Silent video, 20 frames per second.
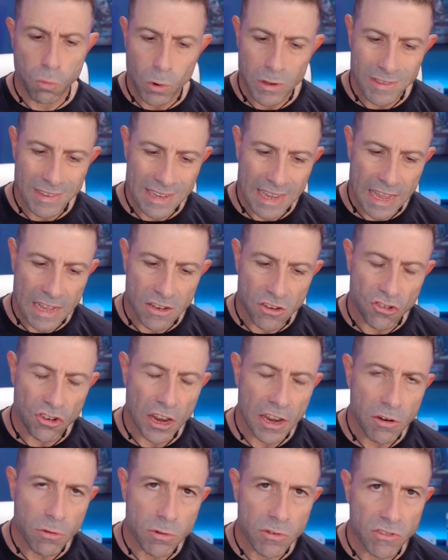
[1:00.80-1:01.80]
Once again,
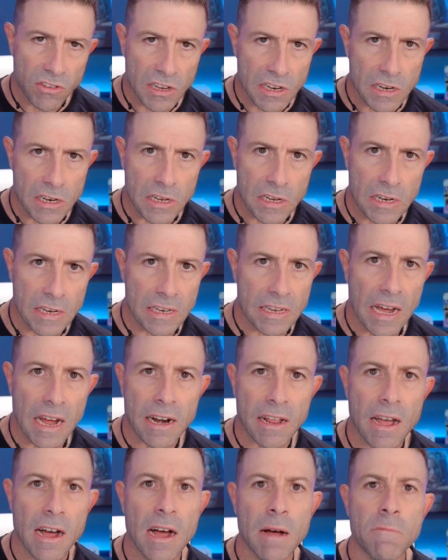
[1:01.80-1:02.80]

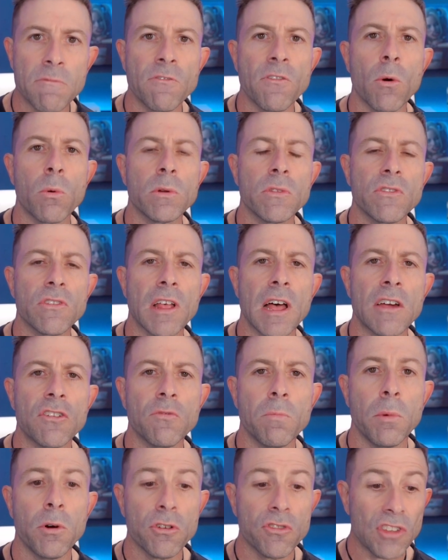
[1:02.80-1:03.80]

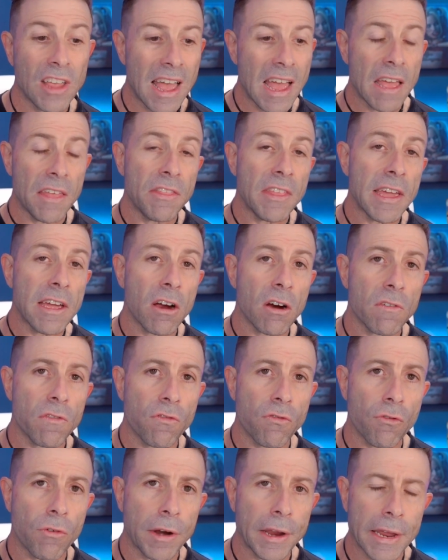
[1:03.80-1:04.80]
jcristina.com/books. They are
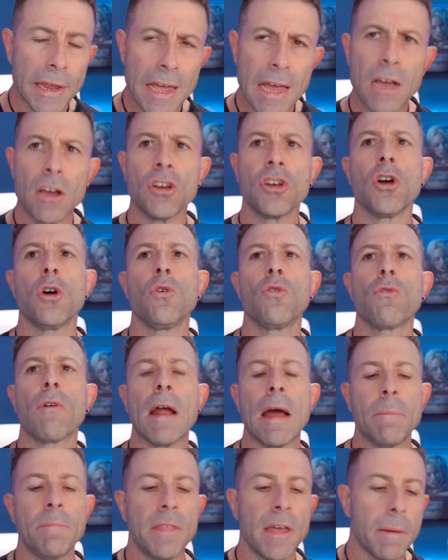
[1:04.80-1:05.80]
free. Go
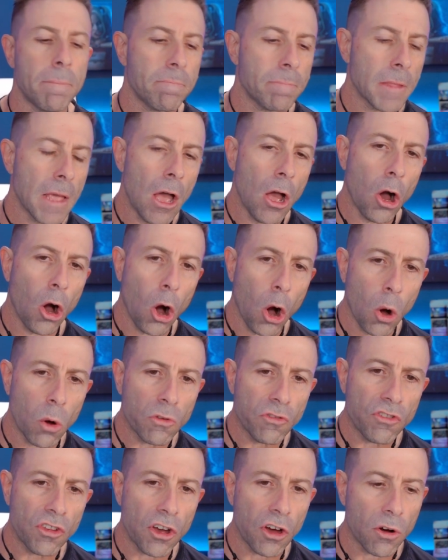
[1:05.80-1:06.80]
grab them.
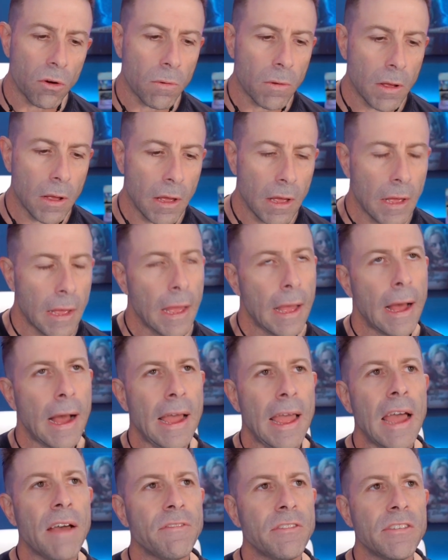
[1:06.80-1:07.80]
Also, I
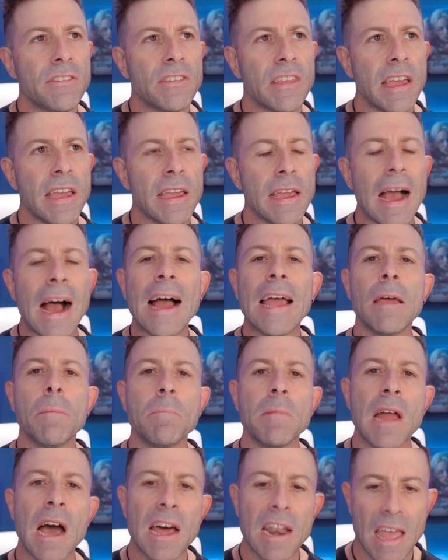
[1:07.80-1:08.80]
have to say, I am
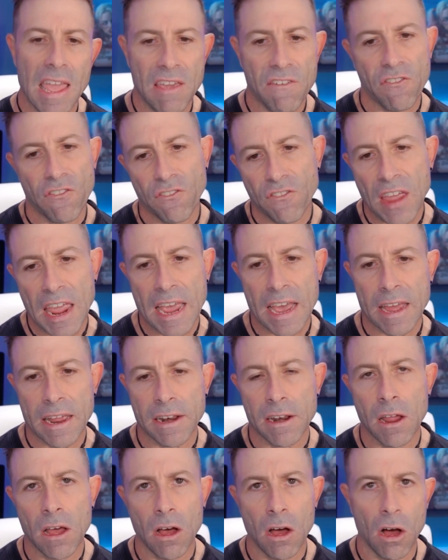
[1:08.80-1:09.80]
not a
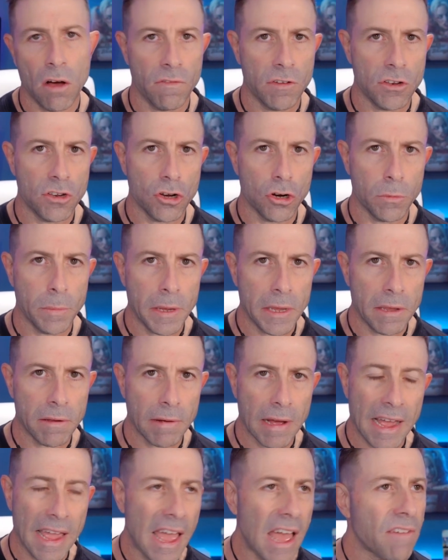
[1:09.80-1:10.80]
fan of Adobe.
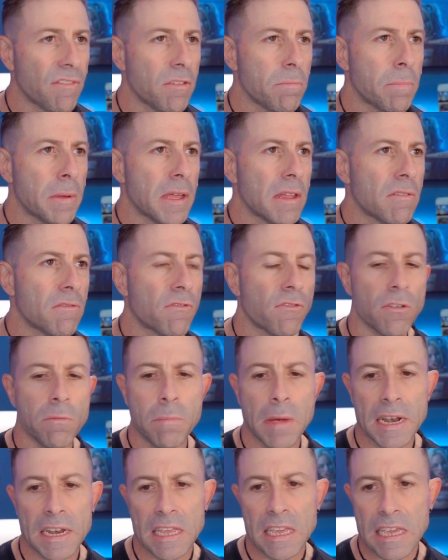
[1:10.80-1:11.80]
I haven't been for
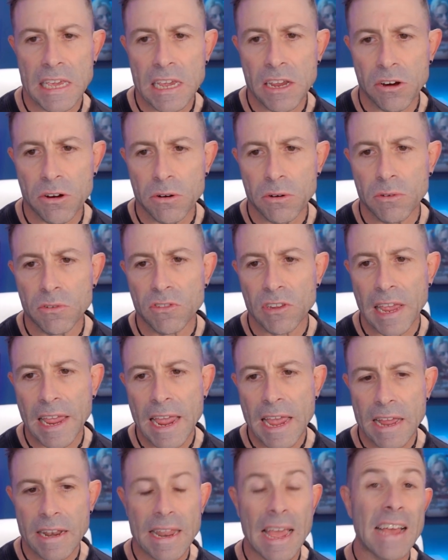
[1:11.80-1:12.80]
many years,
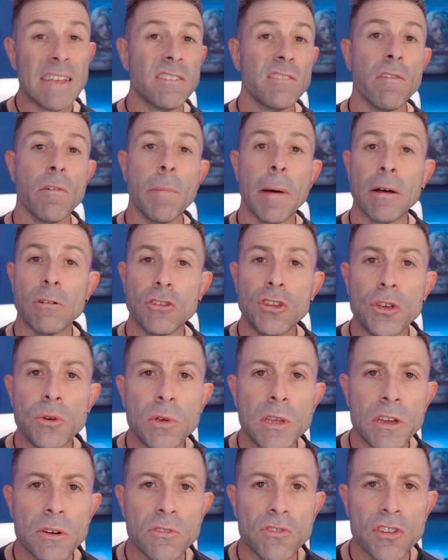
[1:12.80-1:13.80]
and as of about 2
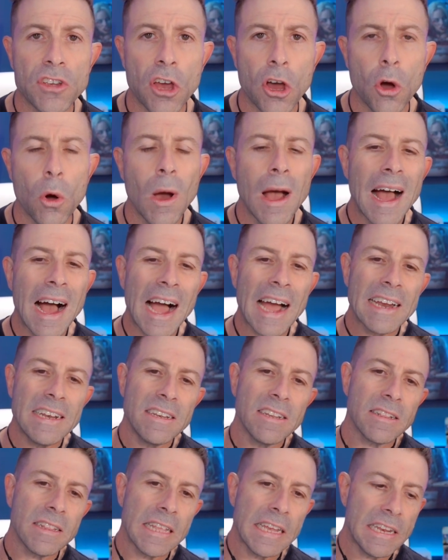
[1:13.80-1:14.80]
years ago, I
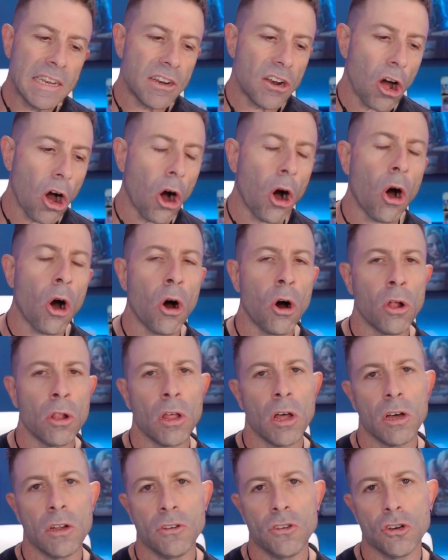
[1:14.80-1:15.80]
deleted all
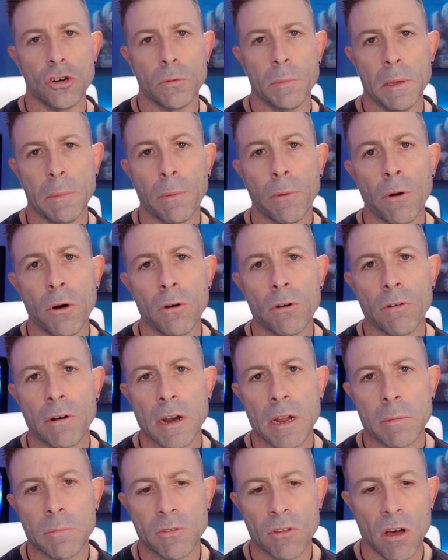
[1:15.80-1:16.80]
Adobe
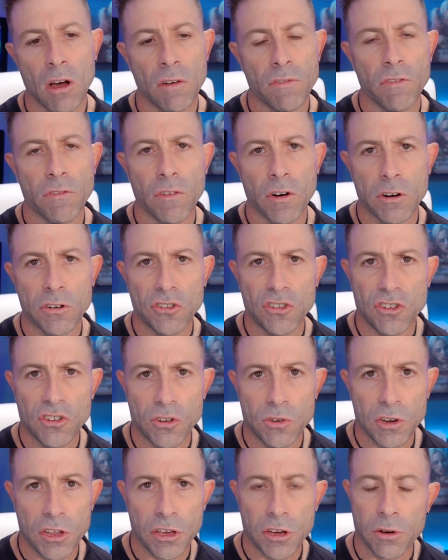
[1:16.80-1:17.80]
programs off of our
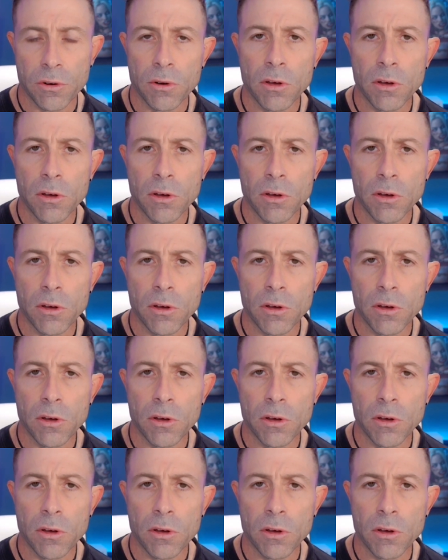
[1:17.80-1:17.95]
studio